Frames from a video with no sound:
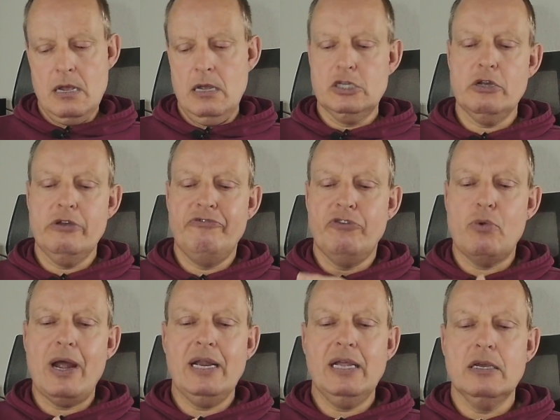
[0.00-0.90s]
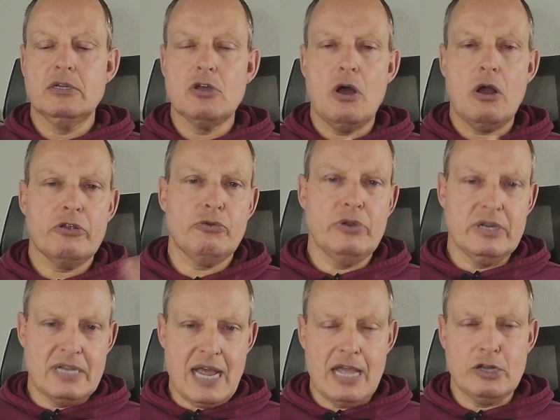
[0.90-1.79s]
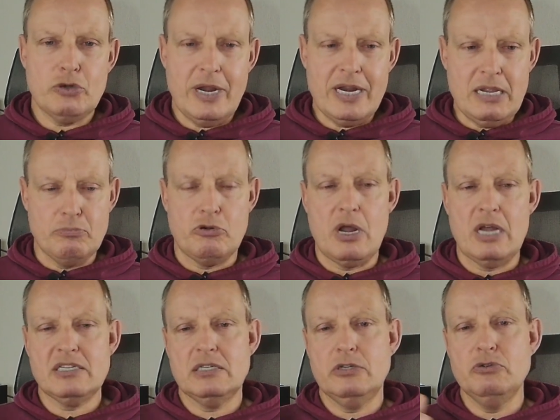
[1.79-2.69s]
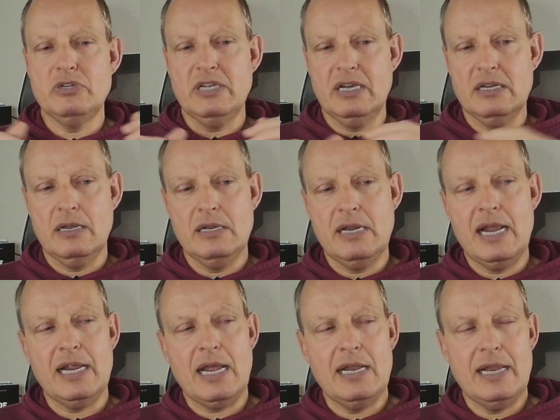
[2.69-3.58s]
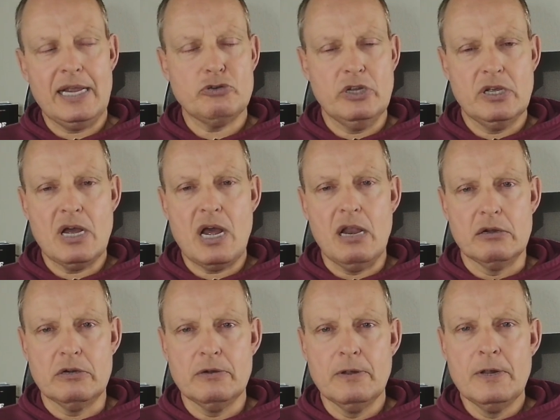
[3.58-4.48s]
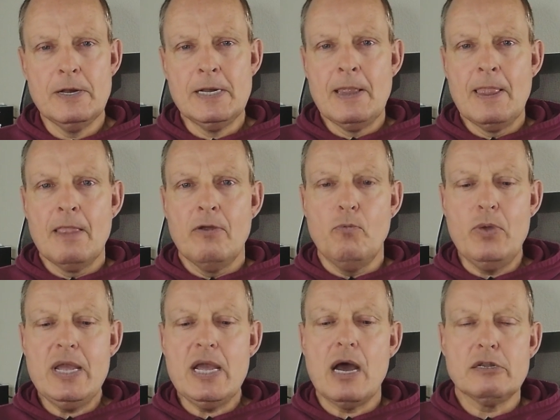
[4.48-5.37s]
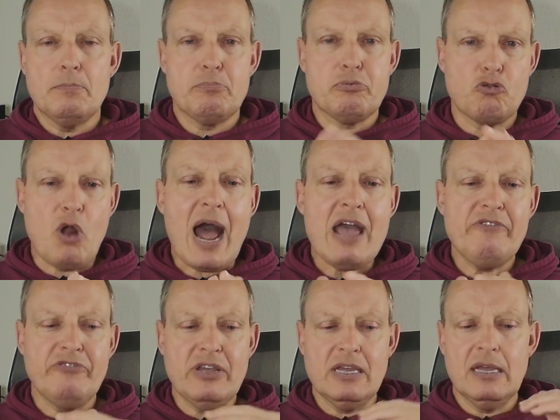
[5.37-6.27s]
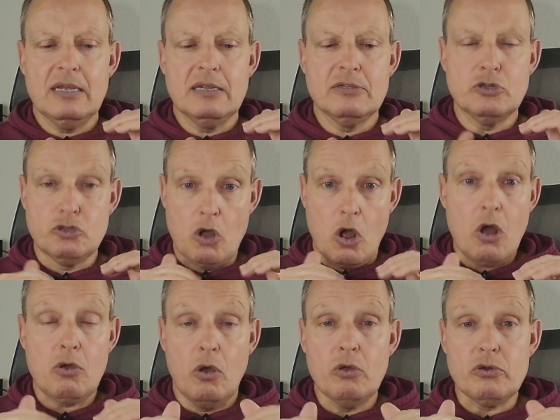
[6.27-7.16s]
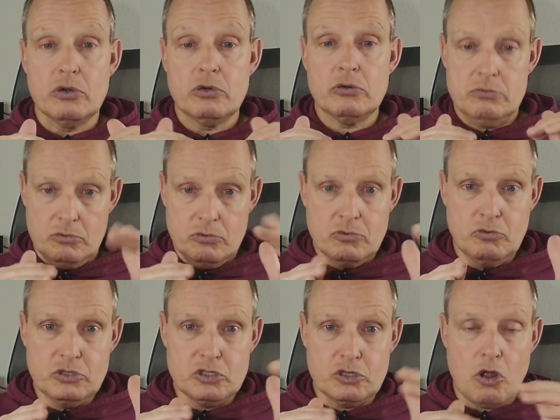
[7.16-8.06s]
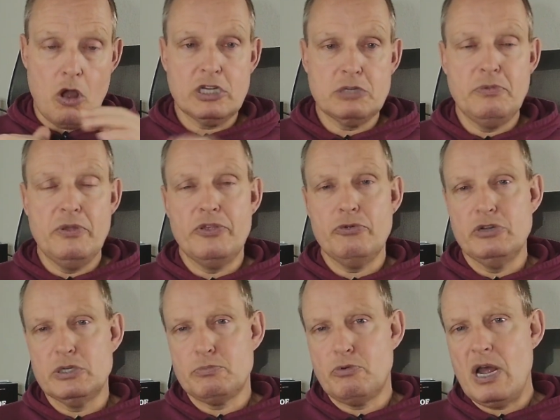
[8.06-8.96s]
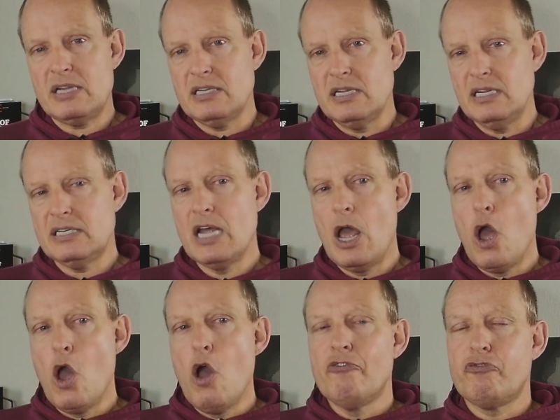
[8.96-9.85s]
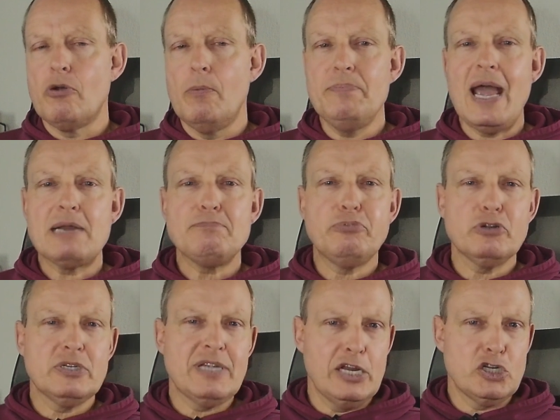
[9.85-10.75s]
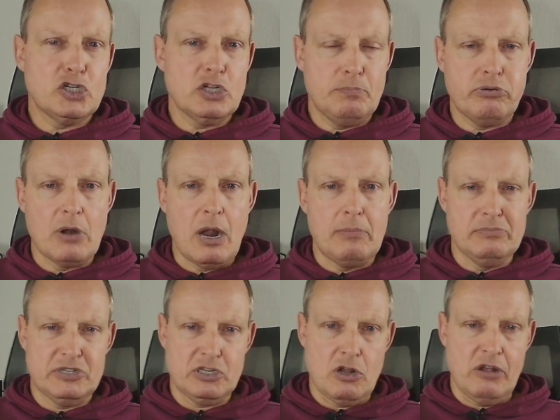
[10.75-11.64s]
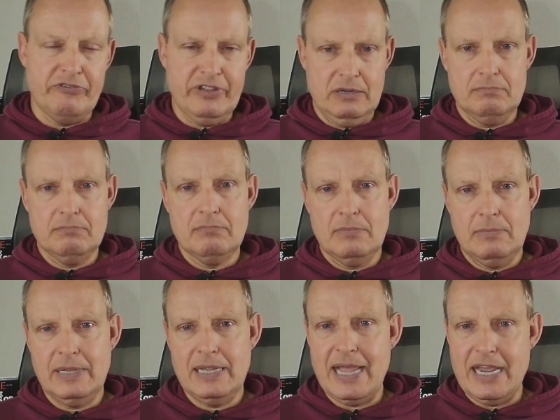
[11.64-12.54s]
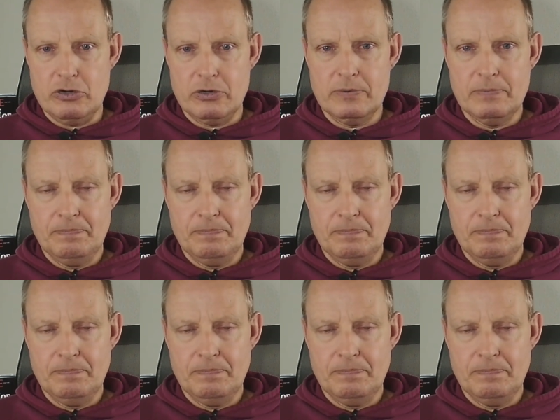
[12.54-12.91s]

So if we're running a dog through an entire training process using an electric collar, we are depriving the dog owner whose dog has been through this process from that potential problem solving later.